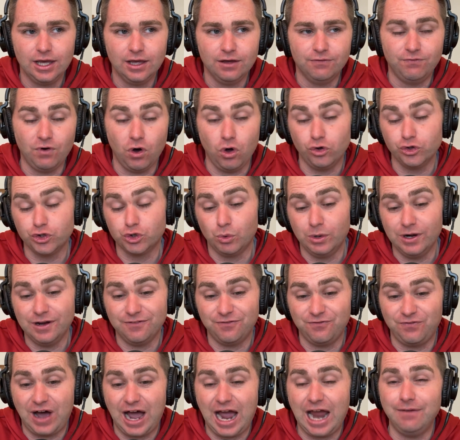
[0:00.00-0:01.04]
Vols win
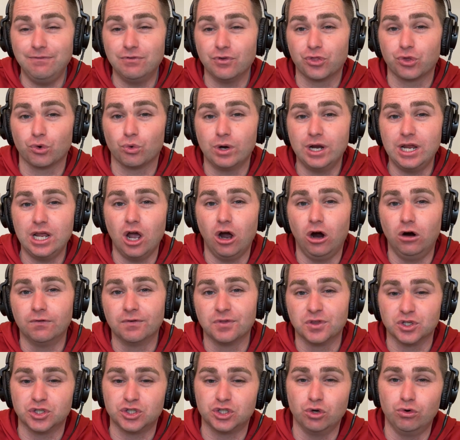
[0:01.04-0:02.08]
it 5-3
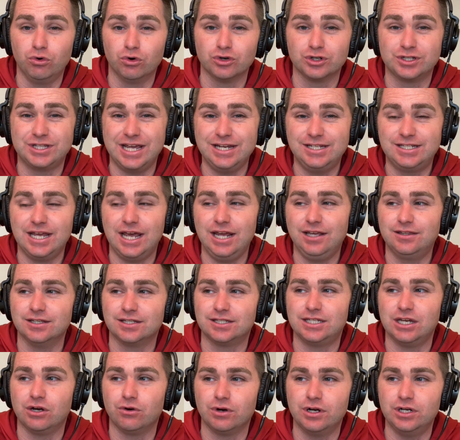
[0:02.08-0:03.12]
over the Sooners. They take the
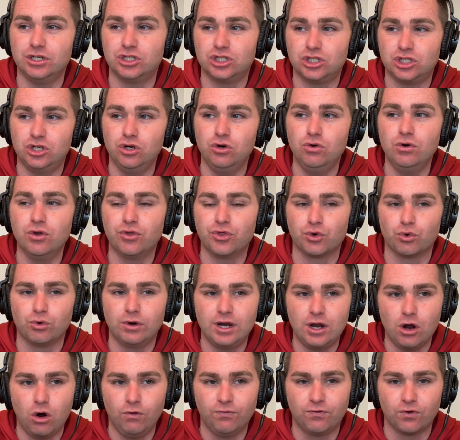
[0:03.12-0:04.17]
series
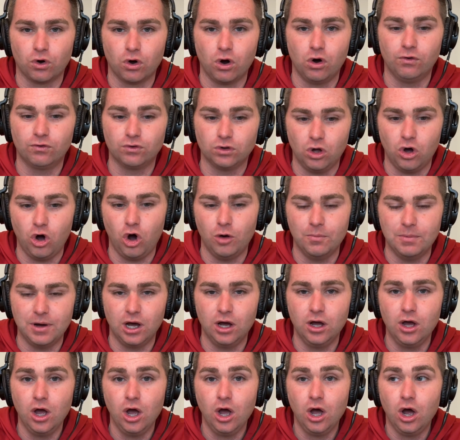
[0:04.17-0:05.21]
2-3 over
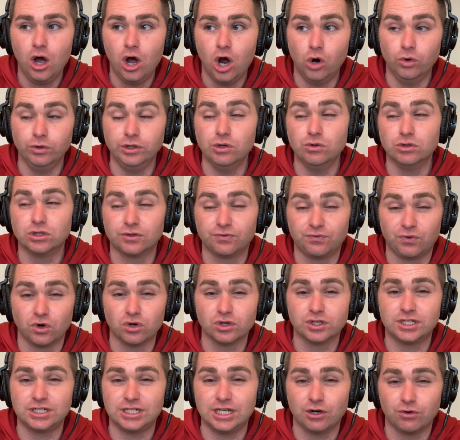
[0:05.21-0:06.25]
Oklahoma. OU's
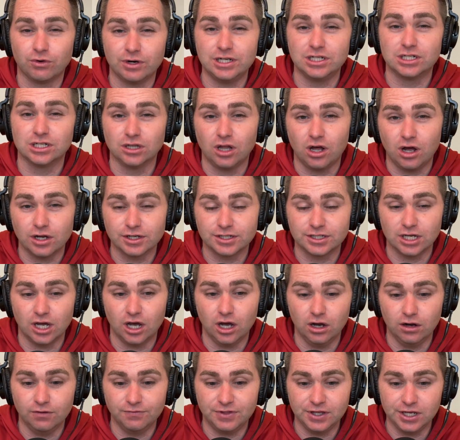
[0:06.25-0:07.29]
first series loss
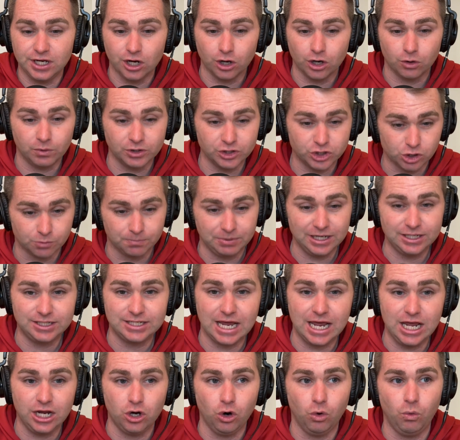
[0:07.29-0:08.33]
of the year. What's your big
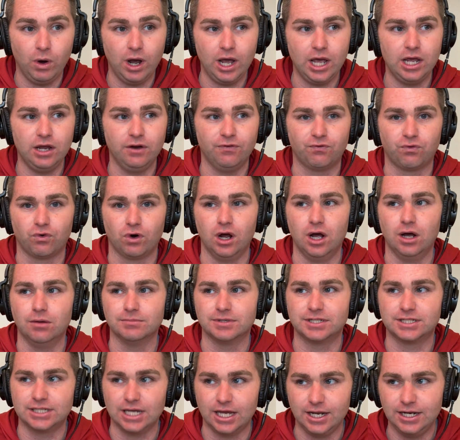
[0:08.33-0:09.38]
takeaway from
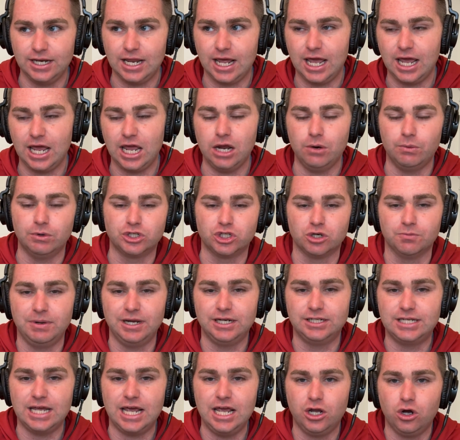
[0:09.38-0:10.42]
Sunday? What's your
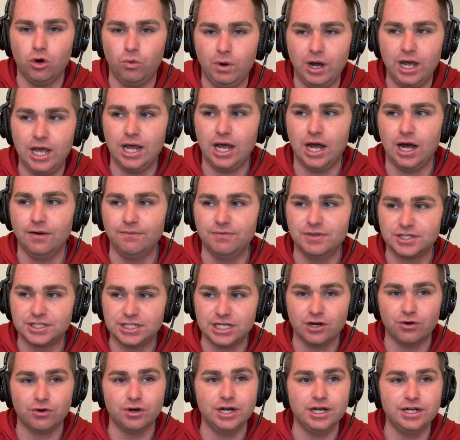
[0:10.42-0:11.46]
big takeaway of the
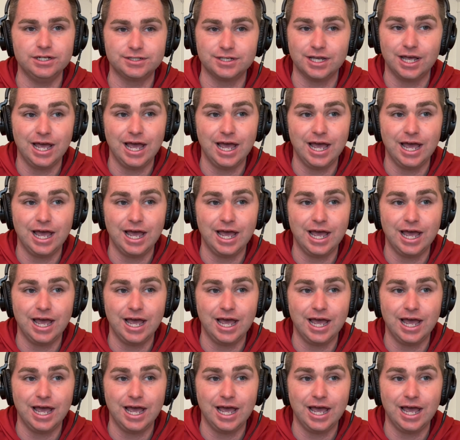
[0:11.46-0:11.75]
series?